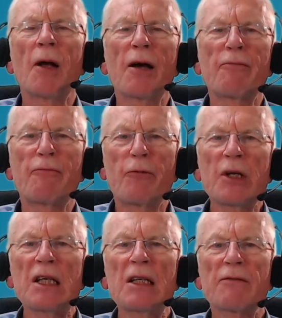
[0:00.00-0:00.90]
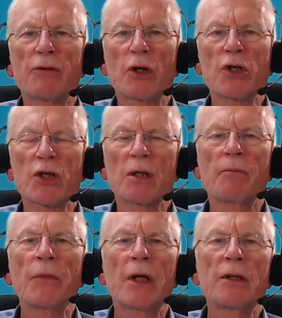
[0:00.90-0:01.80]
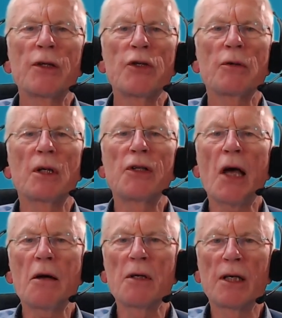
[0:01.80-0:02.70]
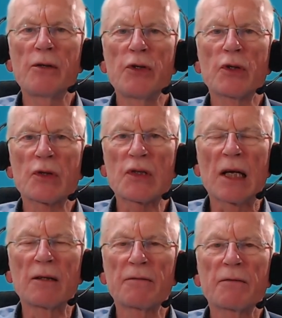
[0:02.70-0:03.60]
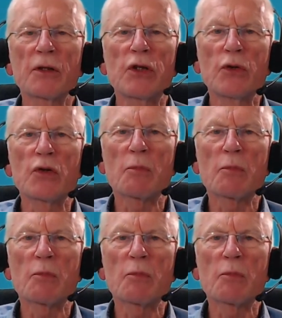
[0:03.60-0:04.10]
a free version that you can download yourself, use